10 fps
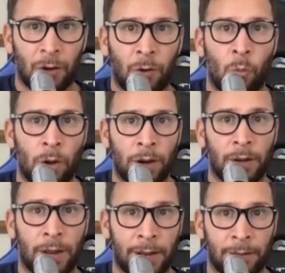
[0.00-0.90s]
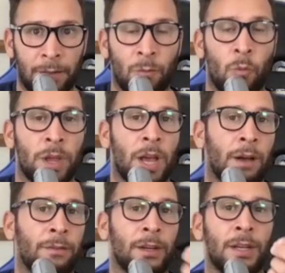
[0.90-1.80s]
on one hand, we
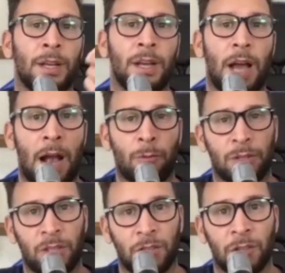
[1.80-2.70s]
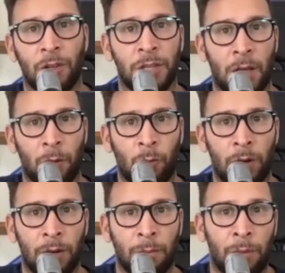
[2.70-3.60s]
have acquisition on the other
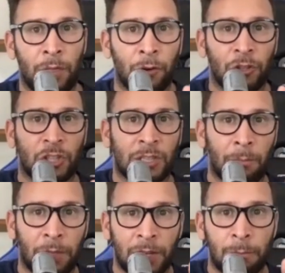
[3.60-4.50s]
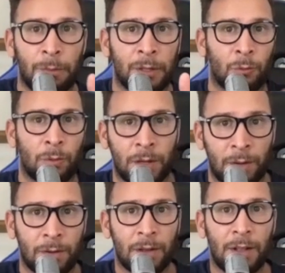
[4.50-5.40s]
one, but there's something in
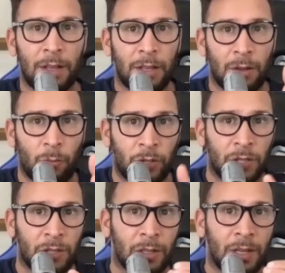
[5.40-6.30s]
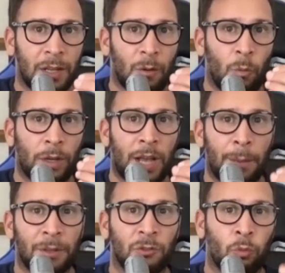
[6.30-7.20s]
between, which is what
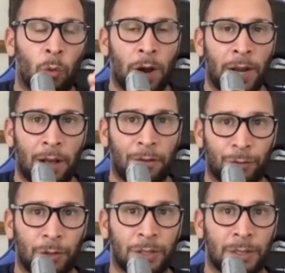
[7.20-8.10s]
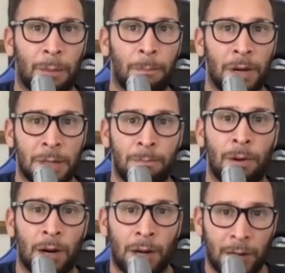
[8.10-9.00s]
happens right after somebody
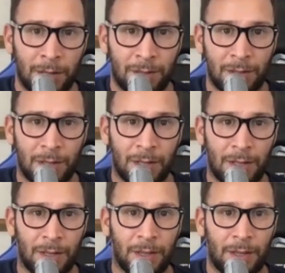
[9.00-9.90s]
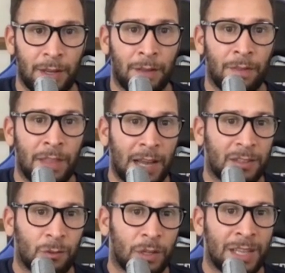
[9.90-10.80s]
buys. And
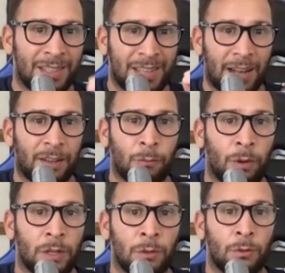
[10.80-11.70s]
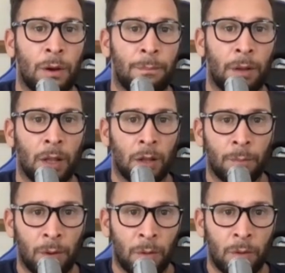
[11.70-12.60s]
that's exactly what you do at
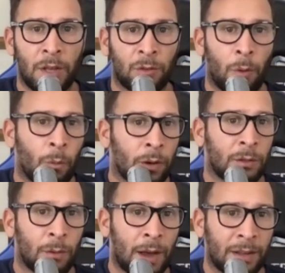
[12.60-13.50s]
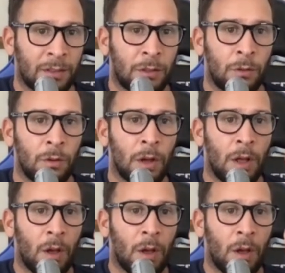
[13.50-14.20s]
Malomo. So I wanted to ask you,